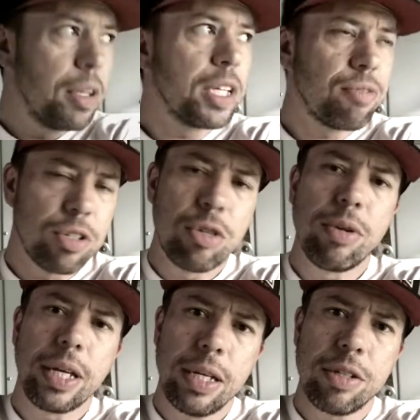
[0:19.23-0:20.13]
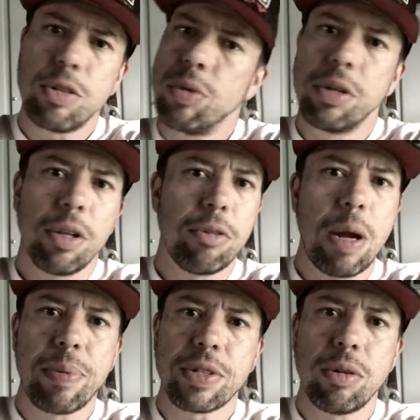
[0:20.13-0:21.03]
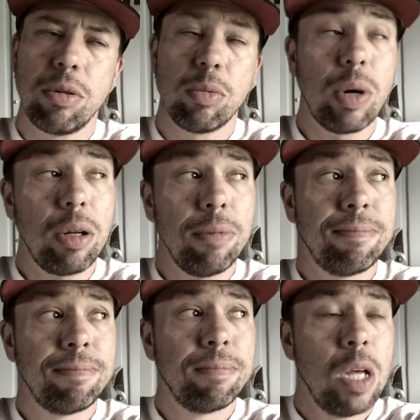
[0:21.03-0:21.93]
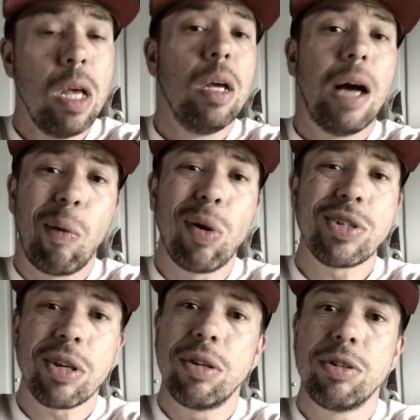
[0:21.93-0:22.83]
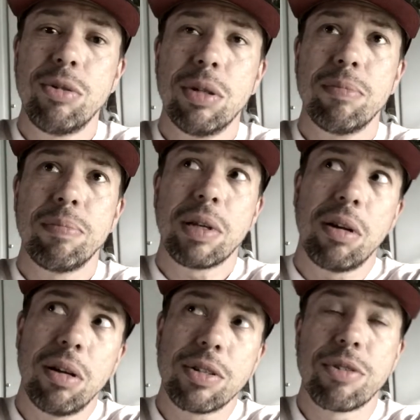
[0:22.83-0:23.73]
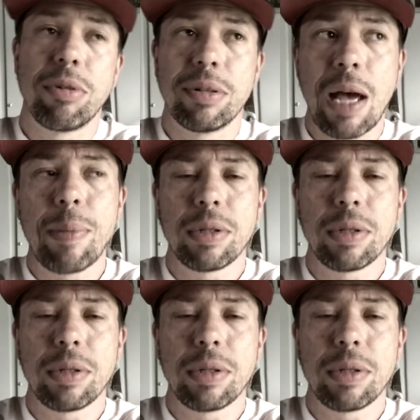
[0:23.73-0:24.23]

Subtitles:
Thanks for tuning in to another episode. Well, I wasn't going to do it because they're a dime a